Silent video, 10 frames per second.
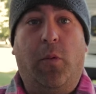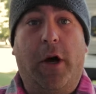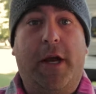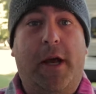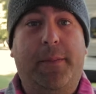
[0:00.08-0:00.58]

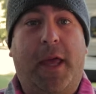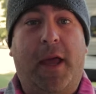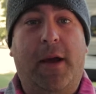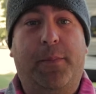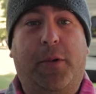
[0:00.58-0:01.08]
What up,
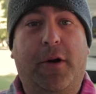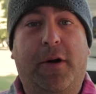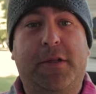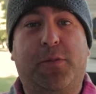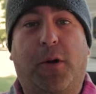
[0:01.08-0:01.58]

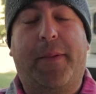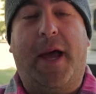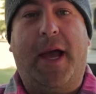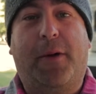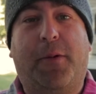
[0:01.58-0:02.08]
campers? We're
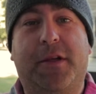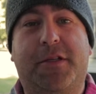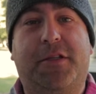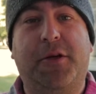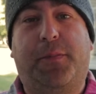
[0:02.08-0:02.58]
back with a
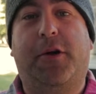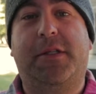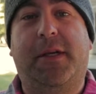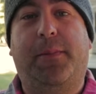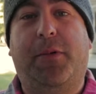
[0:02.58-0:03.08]
super
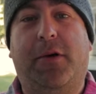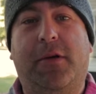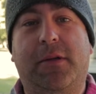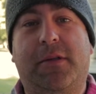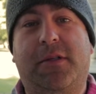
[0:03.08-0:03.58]

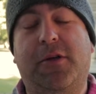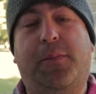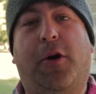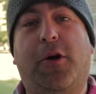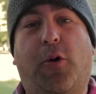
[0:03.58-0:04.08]
simple,
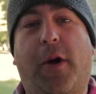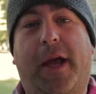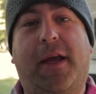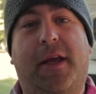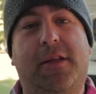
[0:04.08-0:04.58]
super
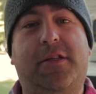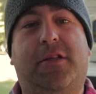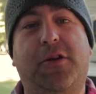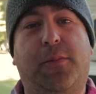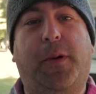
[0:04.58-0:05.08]
quick, and
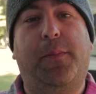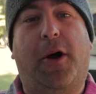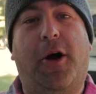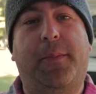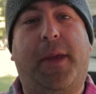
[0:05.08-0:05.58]
super
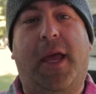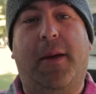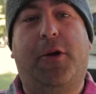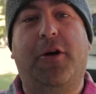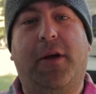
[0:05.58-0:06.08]
bomb
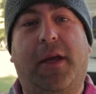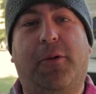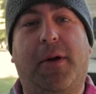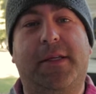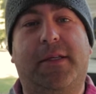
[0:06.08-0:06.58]
camp cooking
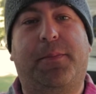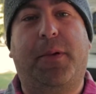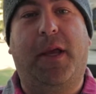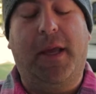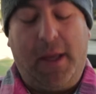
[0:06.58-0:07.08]

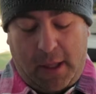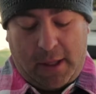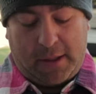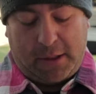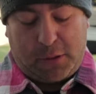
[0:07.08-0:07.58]
recipe.
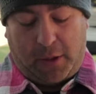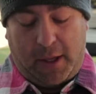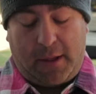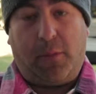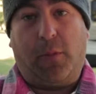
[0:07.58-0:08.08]
This
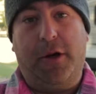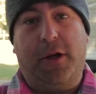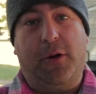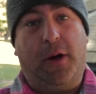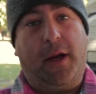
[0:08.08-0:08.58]
week, we're
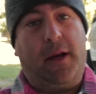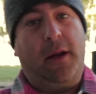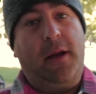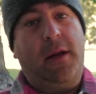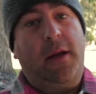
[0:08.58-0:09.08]
doing
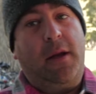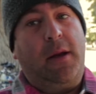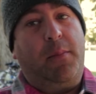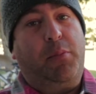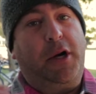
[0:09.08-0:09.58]

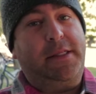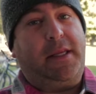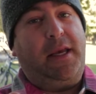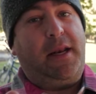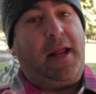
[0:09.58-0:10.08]

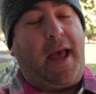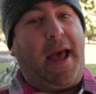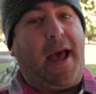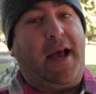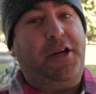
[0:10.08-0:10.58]
brisket
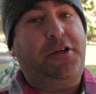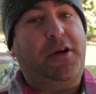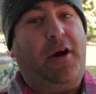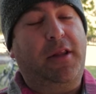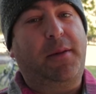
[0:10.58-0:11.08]
hash
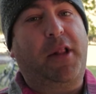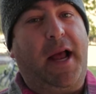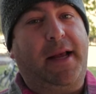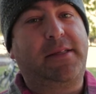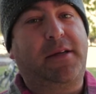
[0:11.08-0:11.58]
on the
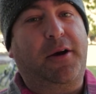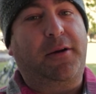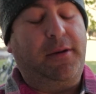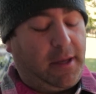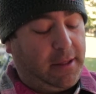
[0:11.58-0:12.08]

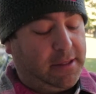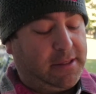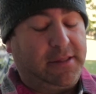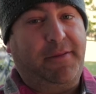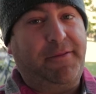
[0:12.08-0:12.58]
Blackstone, and this
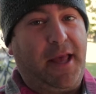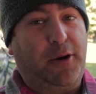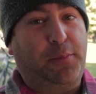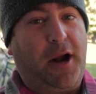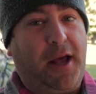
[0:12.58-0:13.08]
is the
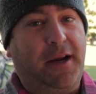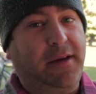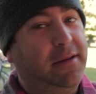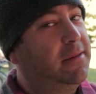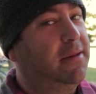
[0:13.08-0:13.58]
final
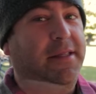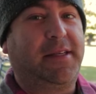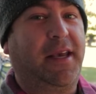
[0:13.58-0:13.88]
product. Let's